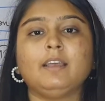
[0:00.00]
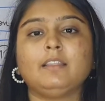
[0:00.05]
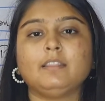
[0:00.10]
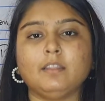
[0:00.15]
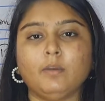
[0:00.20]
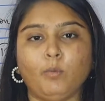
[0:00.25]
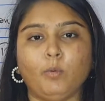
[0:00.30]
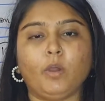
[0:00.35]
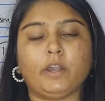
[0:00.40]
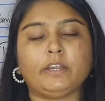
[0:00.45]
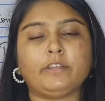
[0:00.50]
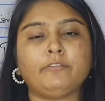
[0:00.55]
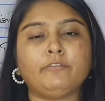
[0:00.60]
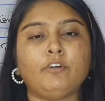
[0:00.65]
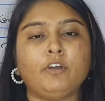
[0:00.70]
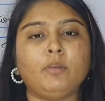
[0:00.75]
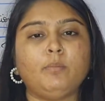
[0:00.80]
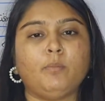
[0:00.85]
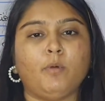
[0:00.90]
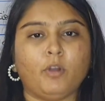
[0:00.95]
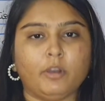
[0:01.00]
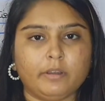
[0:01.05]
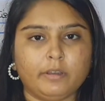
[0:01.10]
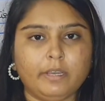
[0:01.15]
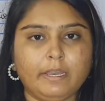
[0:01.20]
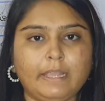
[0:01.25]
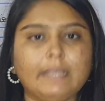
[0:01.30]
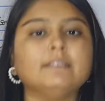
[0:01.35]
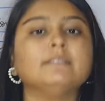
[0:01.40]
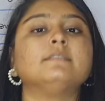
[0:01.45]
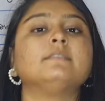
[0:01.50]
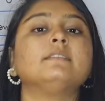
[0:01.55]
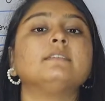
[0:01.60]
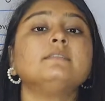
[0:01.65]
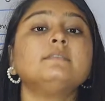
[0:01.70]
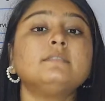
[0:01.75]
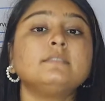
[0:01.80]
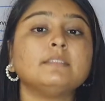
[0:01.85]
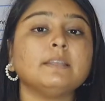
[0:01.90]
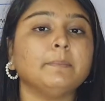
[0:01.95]
the waterfall model is the
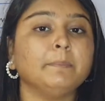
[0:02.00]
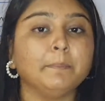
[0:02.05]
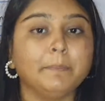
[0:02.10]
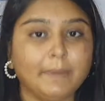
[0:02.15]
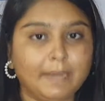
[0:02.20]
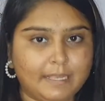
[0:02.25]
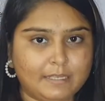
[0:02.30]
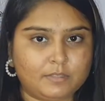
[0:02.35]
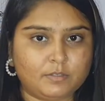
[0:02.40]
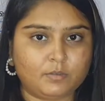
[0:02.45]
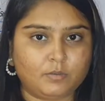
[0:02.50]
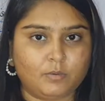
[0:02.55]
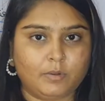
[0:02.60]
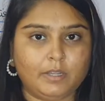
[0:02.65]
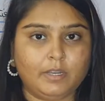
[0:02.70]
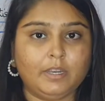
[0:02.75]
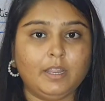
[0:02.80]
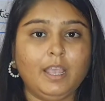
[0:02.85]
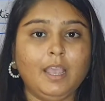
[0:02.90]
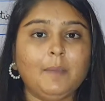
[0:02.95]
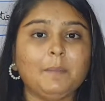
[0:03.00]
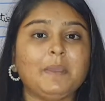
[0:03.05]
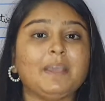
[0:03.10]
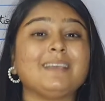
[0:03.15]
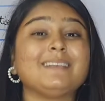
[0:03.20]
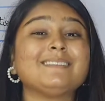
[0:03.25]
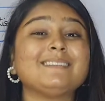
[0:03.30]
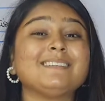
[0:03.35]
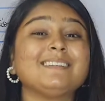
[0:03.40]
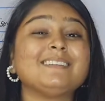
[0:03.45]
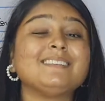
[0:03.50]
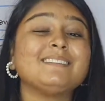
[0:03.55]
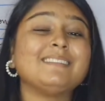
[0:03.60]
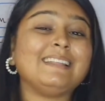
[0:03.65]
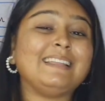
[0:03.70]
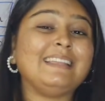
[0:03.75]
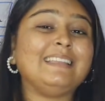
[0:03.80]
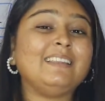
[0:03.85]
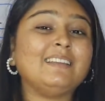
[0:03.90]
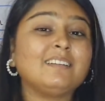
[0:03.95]
simplest one because it is
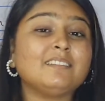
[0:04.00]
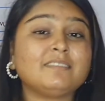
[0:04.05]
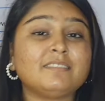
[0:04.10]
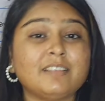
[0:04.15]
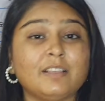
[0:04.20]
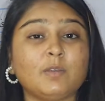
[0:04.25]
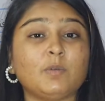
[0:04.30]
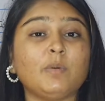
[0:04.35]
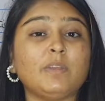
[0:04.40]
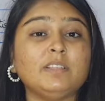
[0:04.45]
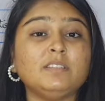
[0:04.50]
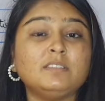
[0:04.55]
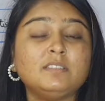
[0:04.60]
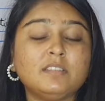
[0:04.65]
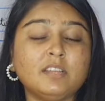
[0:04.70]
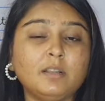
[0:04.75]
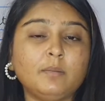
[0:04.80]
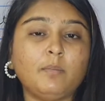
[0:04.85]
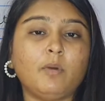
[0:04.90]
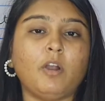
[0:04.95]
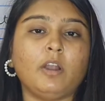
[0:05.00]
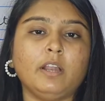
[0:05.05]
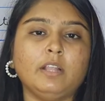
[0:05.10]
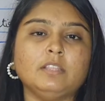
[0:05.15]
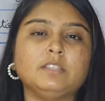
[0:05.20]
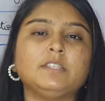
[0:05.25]
linear sequential model.